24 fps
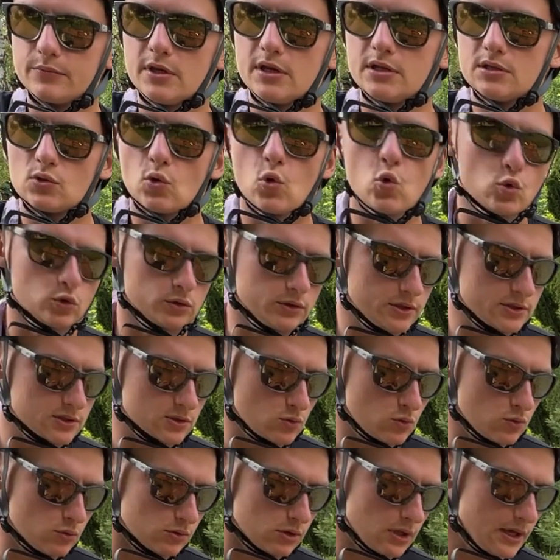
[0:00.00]
that's
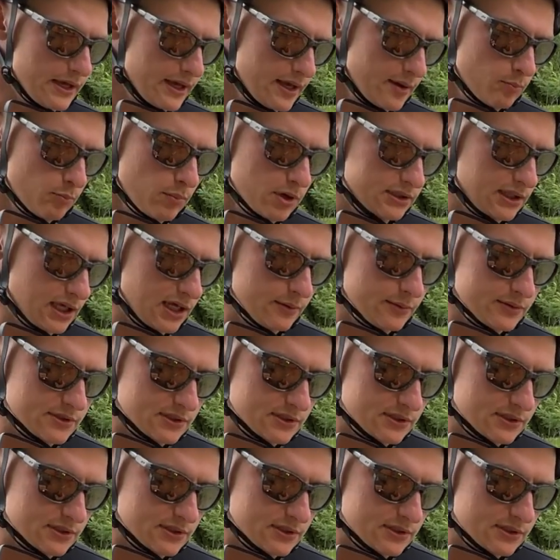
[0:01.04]
cool. But I'm